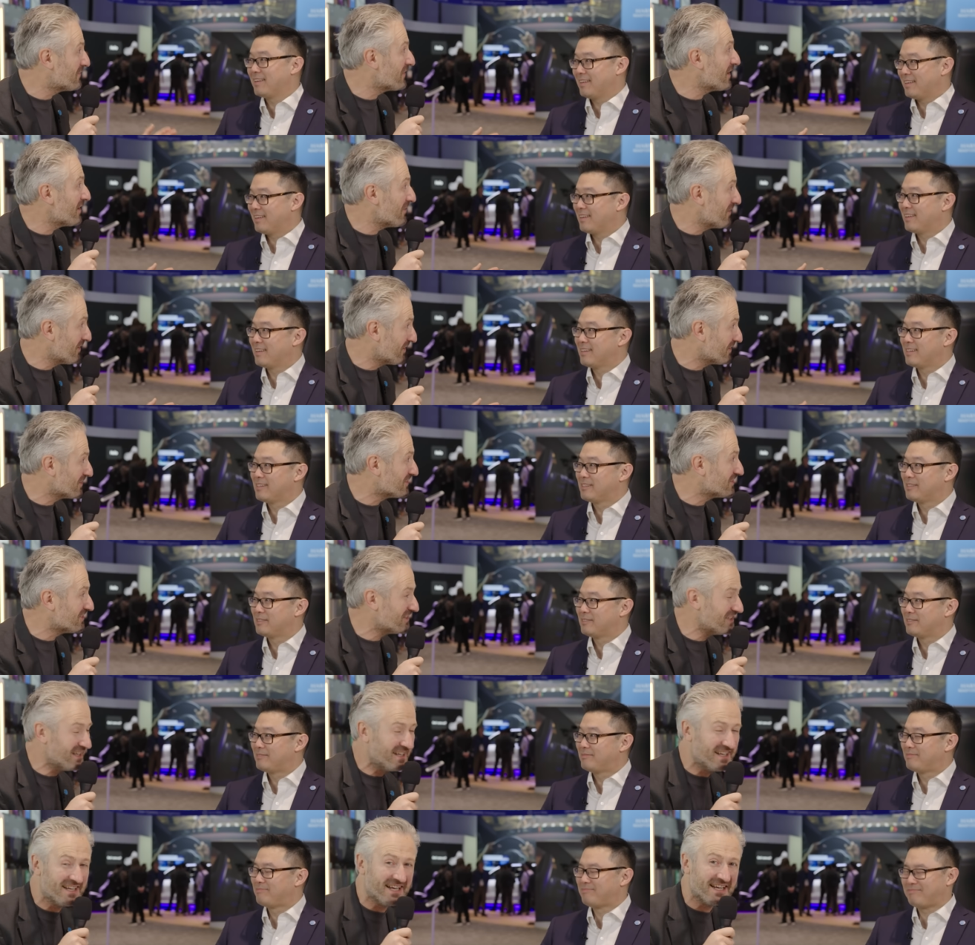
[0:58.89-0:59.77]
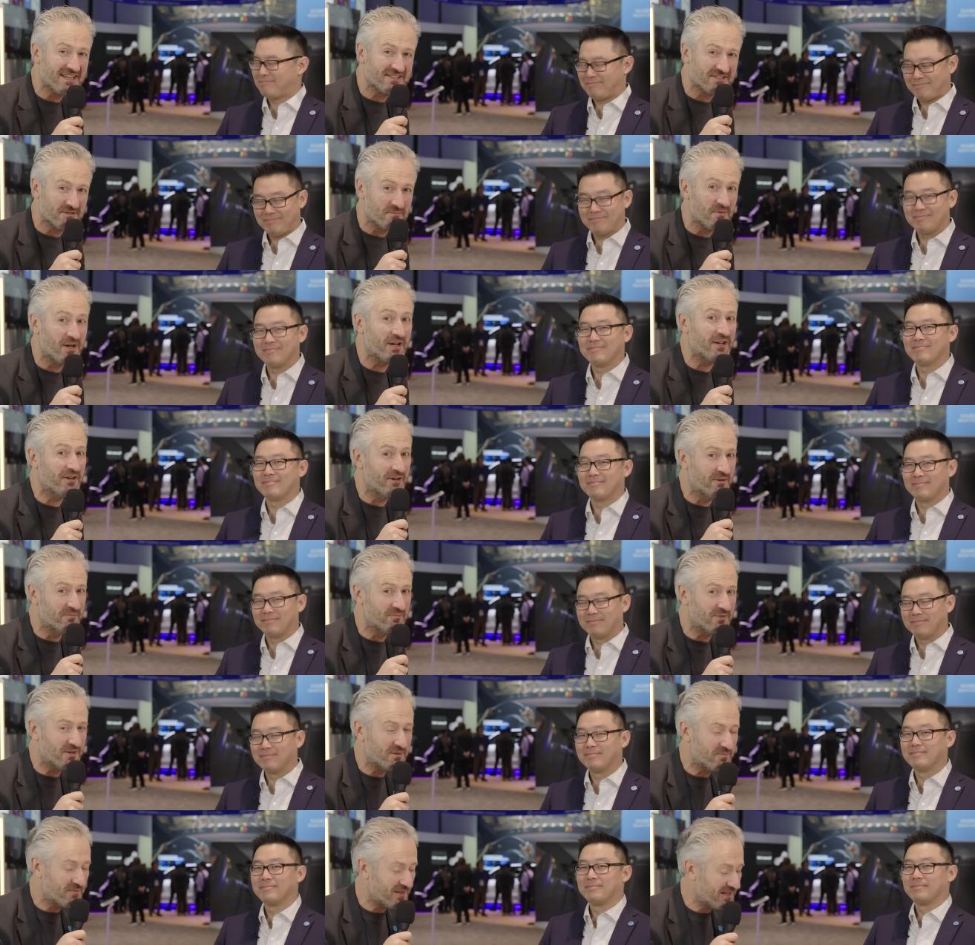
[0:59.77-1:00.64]
Speaker 1: very good CES, in my
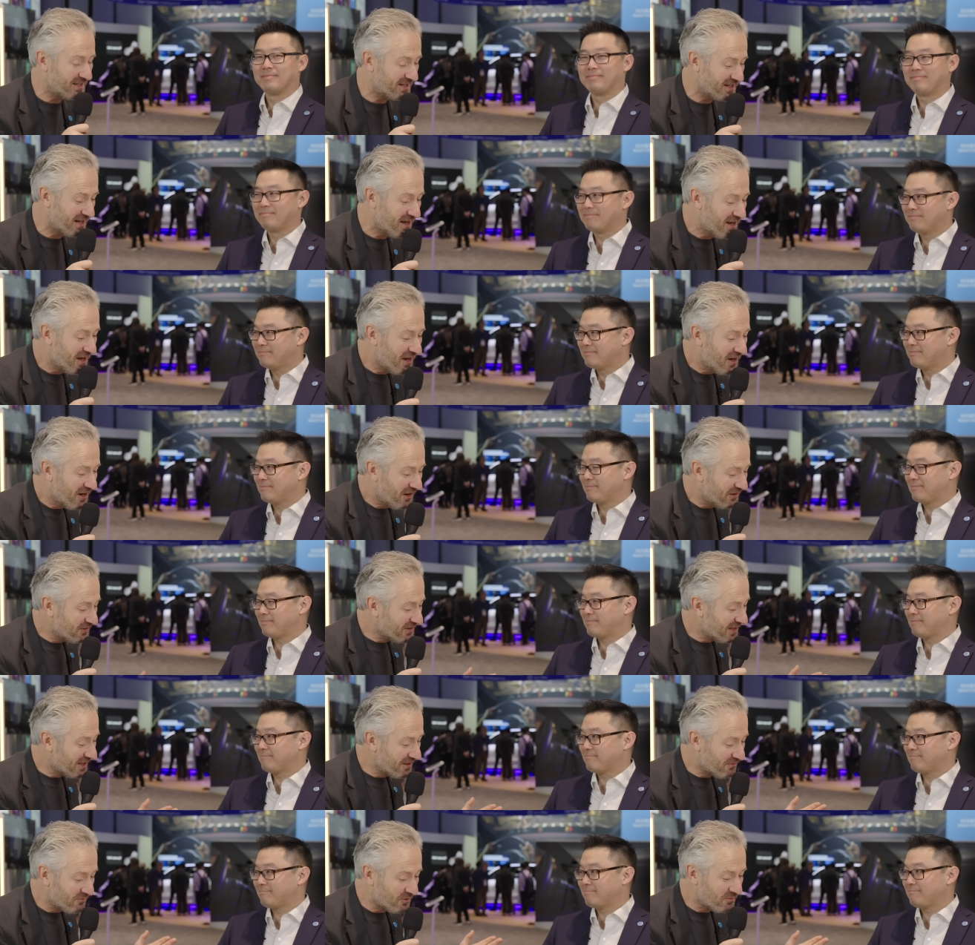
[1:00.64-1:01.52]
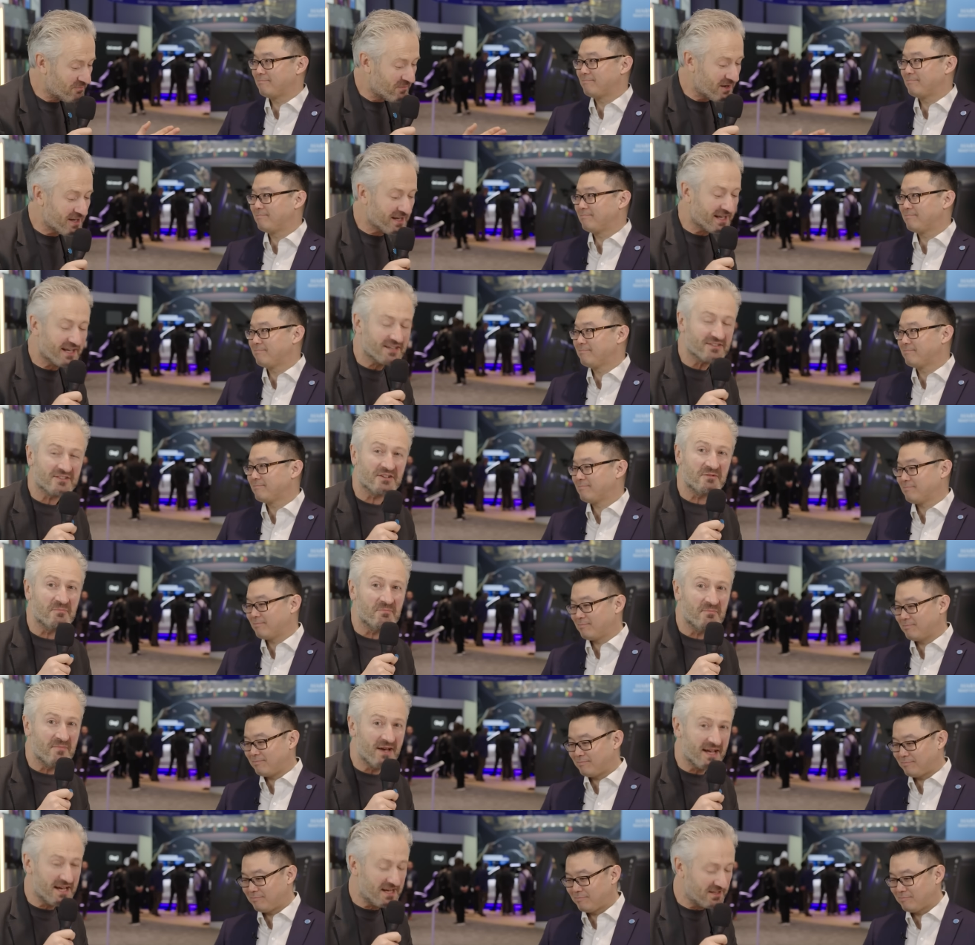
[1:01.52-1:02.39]
humble opinion. Okay, well, Mike has an
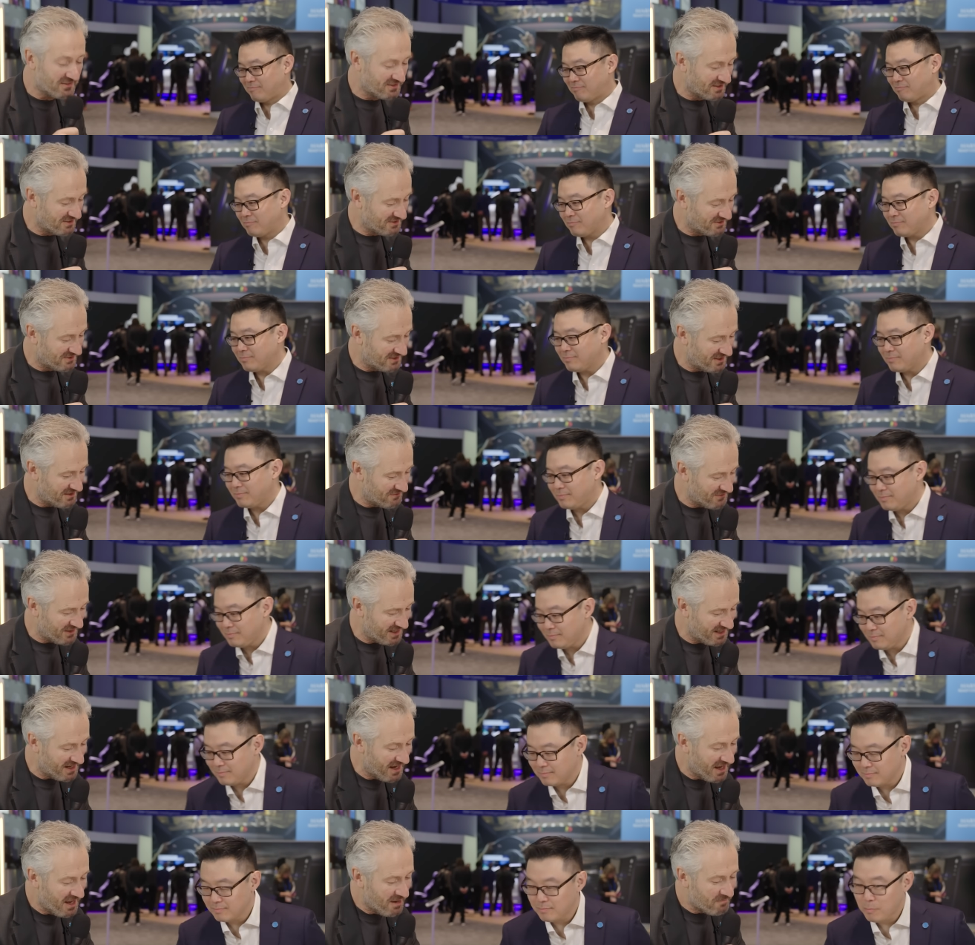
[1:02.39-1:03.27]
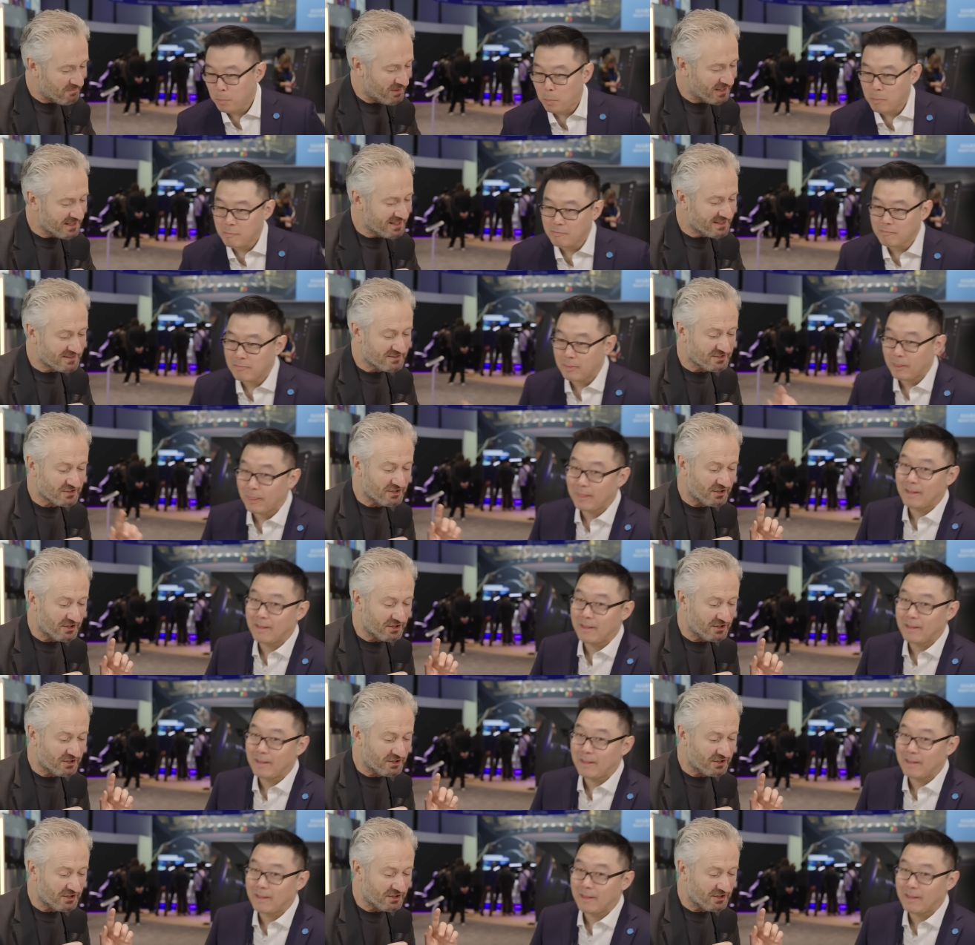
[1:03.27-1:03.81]
amazing CV. Mike is